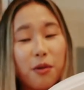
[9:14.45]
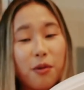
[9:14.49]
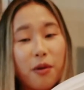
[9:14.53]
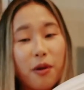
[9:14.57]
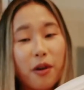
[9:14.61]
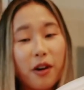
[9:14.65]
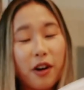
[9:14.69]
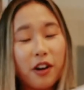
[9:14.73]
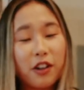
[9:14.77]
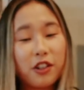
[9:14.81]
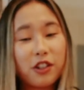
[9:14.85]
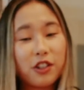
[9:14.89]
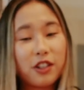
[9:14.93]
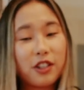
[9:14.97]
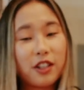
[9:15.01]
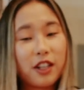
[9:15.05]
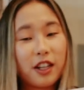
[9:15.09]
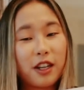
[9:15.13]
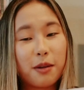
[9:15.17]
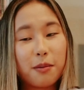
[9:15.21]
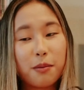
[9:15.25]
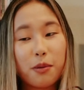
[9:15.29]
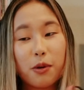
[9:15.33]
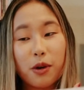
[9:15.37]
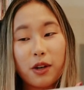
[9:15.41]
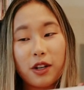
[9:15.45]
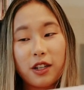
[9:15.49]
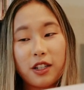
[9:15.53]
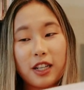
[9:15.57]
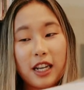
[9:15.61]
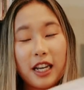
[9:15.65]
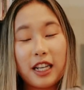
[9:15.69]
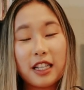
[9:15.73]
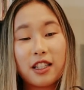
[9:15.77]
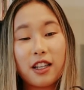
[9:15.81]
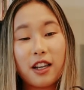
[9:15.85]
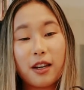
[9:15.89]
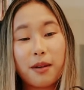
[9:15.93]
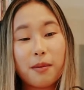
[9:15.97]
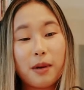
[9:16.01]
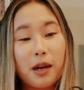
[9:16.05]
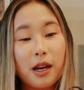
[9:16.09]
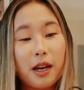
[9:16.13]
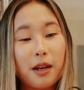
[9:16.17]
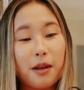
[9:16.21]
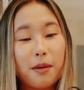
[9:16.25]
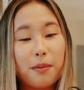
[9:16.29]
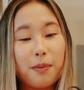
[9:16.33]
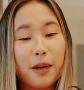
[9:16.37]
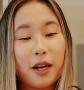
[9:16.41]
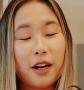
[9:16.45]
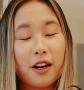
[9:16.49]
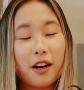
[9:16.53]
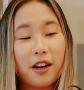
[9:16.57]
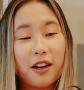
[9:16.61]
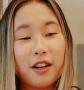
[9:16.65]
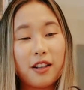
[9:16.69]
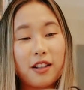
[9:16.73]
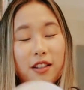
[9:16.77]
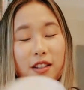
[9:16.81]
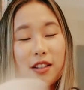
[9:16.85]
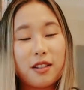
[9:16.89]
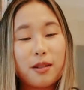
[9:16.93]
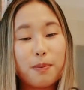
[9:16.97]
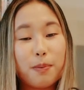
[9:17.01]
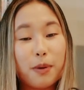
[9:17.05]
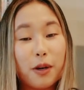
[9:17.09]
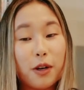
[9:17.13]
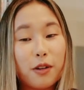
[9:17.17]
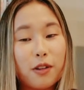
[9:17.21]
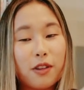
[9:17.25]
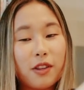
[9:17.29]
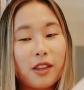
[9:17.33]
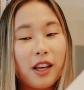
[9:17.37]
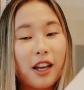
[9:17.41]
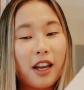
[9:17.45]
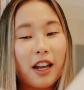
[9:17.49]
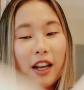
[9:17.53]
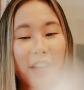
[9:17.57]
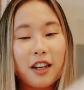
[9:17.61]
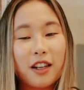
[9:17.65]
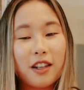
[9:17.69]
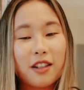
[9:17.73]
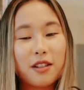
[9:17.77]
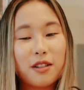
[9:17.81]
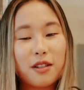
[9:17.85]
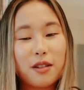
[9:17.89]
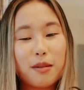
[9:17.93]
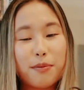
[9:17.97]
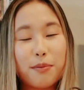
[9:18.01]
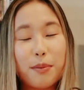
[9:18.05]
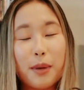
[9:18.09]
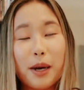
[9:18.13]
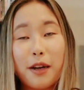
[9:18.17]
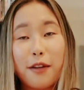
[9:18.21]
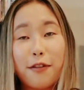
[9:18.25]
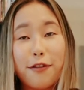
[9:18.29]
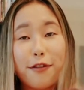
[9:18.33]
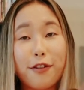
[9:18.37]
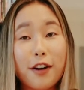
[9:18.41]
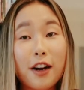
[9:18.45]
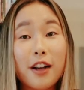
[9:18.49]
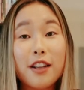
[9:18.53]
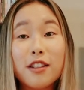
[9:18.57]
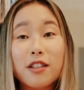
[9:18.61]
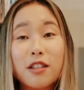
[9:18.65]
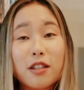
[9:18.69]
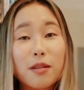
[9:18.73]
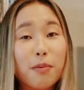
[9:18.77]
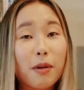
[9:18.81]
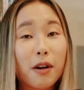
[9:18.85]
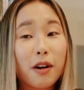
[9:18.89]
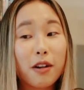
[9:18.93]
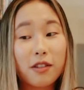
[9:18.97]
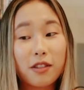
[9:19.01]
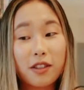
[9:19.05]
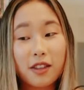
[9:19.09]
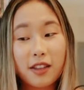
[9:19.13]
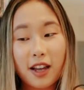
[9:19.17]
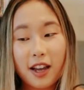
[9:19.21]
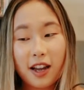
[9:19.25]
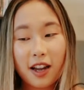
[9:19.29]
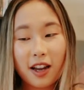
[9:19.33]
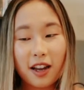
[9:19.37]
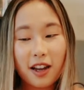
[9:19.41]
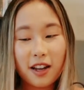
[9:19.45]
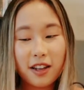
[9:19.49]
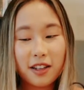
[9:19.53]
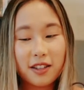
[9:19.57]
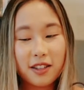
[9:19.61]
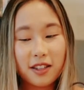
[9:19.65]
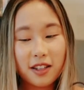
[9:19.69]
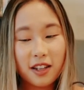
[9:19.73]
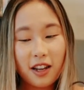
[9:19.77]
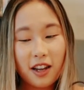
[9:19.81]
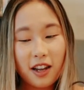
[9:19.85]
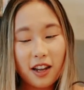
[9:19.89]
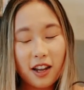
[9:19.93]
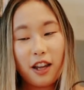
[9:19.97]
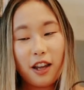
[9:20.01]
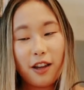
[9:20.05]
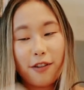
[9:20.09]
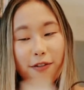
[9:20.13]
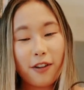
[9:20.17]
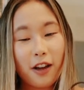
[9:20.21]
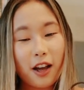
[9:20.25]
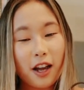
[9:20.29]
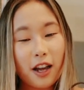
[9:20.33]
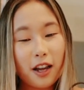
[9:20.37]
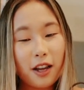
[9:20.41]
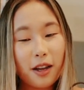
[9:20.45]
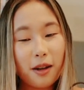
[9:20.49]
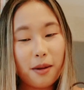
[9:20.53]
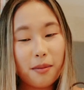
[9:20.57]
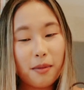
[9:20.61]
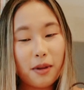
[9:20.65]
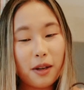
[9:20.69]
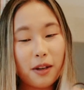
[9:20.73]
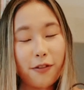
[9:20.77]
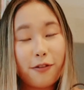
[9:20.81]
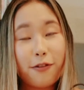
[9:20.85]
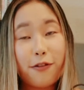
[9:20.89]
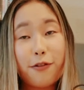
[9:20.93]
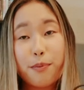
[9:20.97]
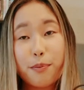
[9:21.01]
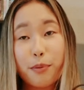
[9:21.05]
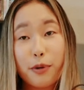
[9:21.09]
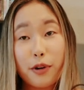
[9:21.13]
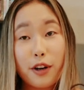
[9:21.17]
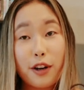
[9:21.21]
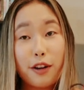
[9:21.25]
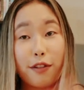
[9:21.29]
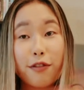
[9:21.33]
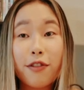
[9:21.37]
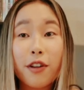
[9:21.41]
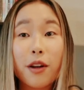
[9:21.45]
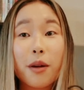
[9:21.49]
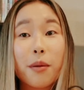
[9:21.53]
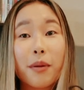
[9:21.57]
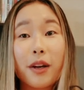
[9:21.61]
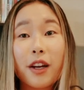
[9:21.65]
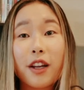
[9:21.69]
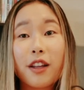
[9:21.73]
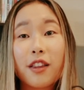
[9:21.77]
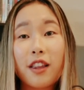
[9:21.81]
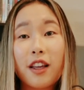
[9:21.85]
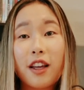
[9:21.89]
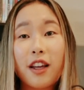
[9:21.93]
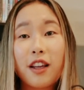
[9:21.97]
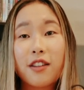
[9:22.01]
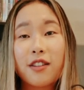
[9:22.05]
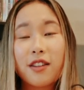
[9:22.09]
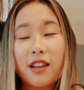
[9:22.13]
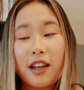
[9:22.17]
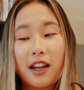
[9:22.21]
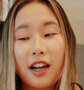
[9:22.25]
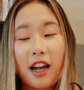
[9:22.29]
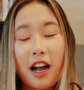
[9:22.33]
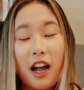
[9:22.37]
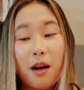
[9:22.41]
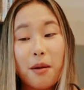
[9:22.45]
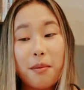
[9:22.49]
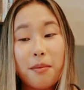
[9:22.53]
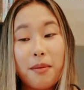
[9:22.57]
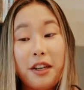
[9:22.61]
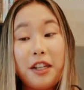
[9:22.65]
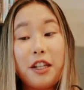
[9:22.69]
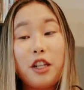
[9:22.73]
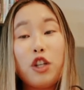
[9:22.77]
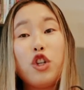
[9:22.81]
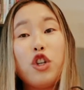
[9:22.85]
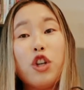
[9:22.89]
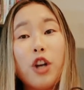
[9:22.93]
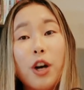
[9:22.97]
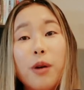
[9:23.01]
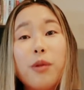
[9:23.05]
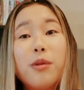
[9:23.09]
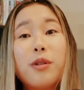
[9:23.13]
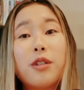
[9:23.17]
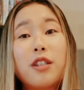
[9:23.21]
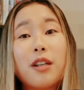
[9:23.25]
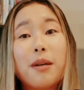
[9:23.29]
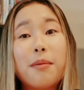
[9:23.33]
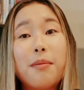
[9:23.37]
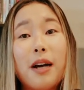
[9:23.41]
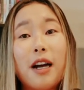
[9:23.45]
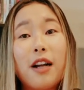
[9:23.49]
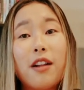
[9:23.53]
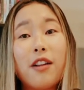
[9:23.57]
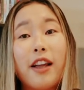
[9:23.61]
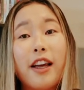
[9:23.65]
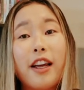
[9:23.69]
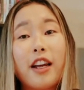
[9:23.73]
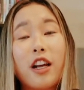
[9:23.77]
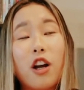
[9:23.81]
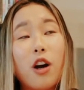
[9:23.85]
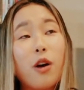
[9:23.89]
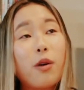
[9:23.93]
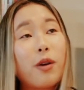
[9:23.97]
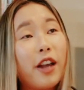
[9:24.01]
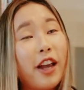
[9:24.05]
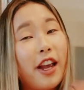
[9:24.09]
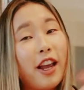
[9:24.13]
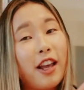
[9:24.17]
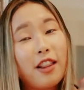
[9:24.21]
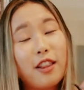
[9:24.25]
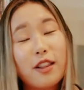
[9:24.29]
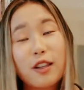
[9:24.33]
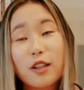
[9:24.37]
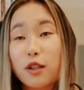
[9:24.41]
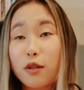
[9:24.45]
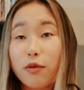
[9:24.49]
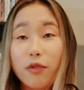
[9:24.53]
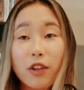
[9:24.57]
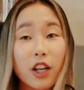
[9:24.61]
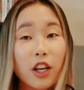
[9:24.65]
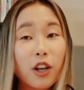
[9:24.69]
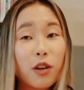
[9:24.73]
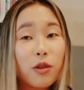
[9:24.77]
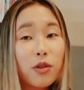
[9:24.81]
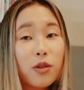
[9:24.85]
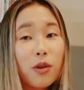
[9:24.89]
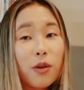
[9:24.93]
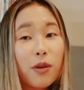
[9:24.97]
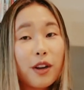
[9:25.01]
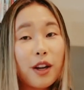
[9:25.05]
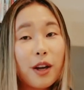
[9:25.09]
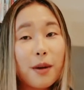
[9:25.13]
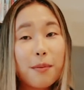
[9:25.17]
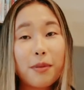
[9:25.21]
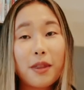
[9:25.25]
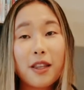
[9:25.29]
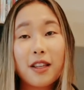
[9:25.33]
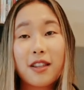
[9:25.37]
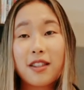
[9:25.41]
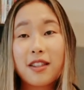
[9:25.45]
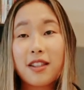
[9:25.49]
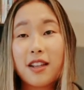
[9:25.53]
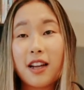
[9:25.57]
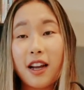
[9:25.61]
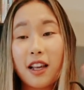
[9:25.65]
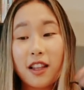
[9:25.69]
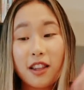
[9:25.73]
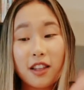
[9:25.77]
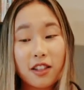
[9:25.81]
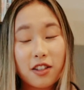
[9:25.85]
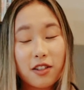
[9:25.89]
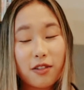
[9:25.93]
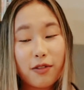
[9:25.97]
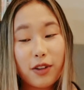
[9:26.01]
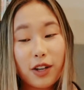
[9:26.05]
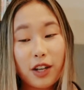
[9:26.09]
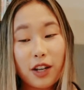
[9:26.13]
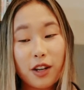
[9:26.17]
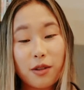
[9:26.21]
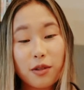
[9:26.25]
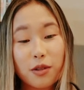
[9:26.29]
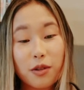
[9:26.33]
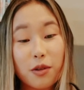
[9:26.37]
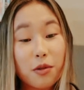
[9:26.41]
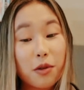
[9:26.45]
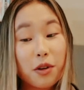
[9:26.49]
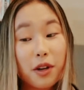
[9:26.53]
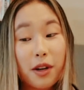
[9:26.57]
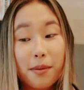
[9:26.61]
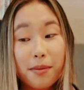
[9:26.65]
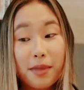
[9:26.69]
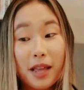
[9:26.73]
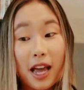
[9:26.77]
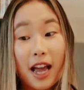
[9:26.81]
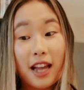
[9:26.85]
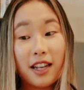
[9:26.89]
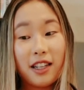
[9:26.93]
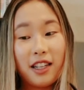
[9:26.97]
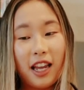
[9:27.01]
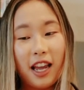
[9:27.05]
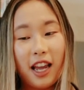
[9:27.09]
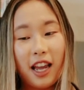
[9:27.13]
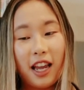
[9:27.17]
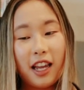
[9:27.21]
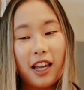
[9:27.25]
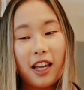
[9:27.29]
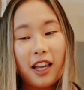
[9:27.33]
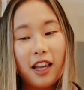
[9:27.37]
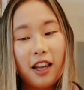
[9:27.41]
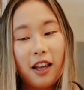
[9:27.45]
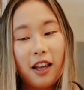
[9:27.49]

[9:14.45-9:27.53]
or just like important dates like my parents' birthdays, my friends' birthdays. If I'm pre-filming things, like I'll make notes about like, okay, this video is going up this day, this video is going up that day.